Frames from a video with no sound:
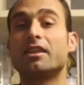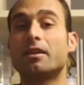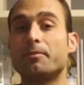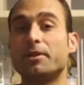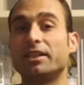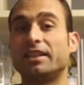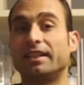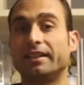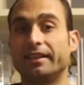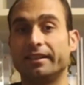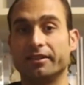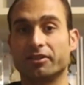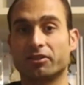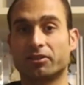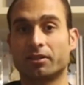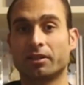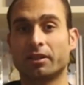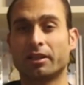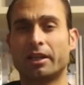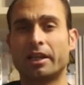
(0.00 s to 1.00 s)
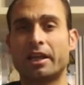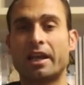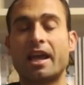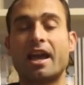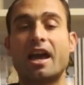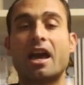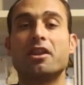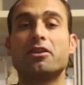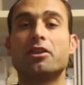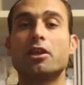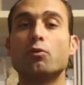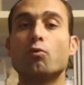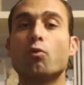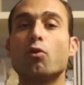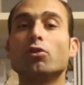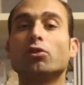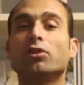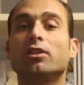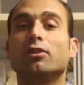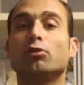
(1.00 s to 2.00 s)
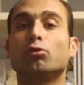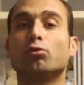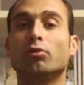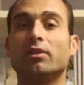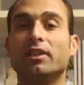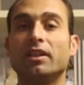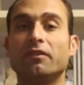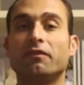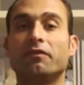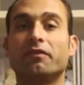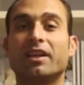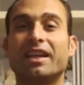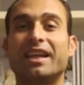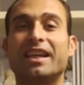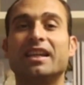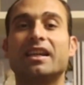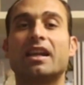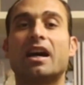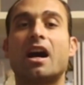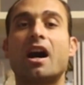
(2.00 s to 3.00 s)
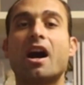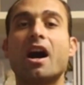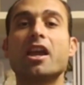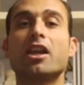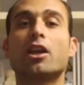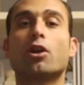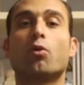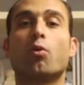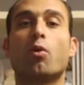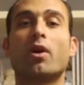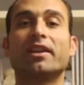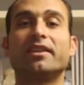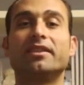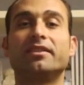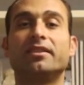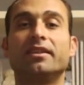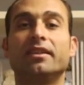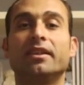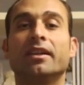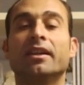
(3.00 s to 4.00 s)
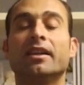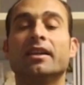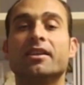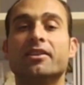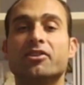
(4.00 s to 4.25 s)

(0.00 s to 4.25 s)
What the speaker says: in the Middle East, and they wanted to live in a high-quality